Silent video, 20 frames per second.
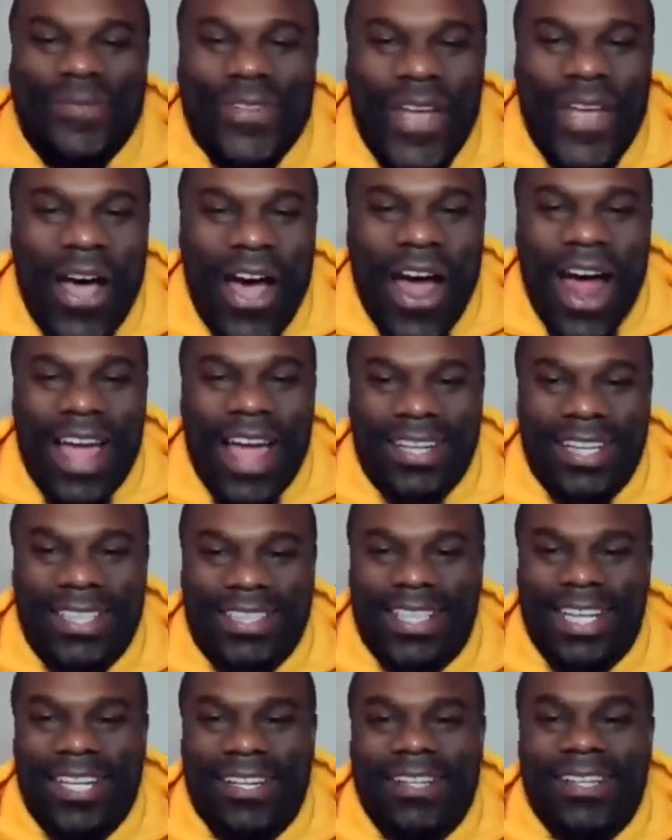All right,
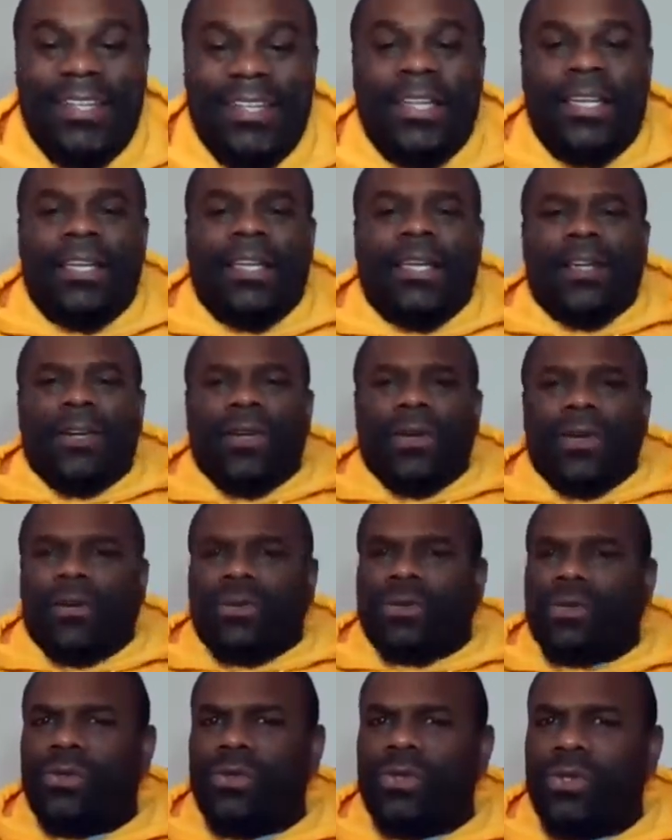listen.
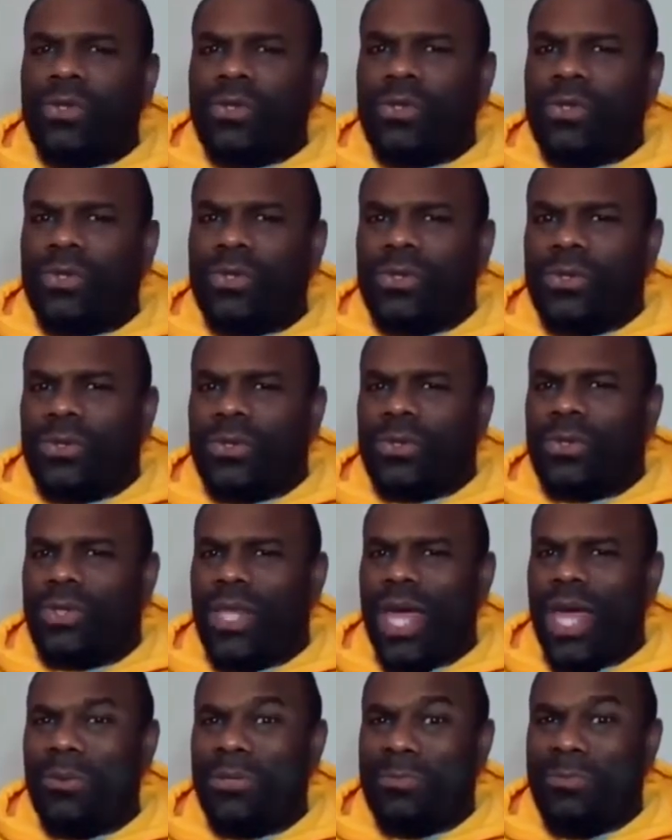Ooh,
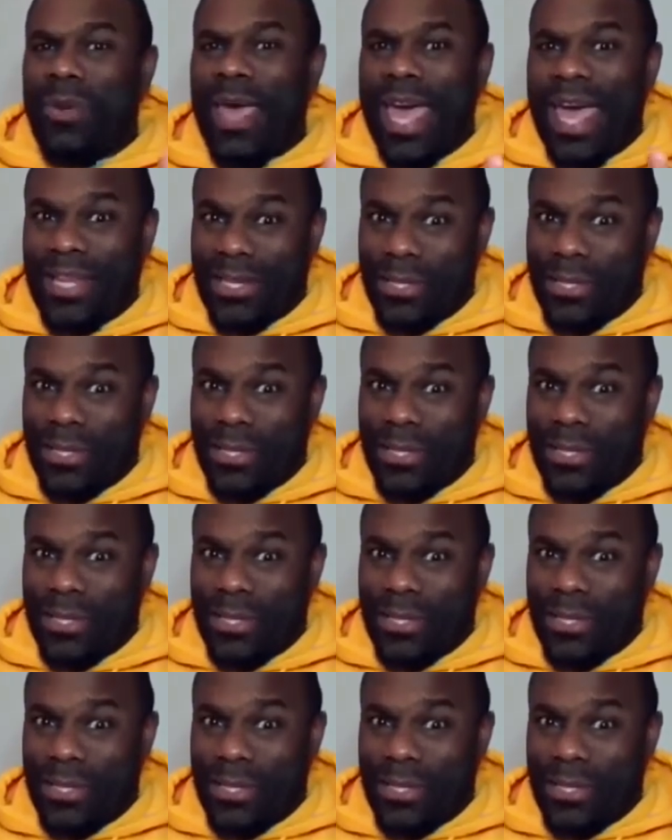that was bad.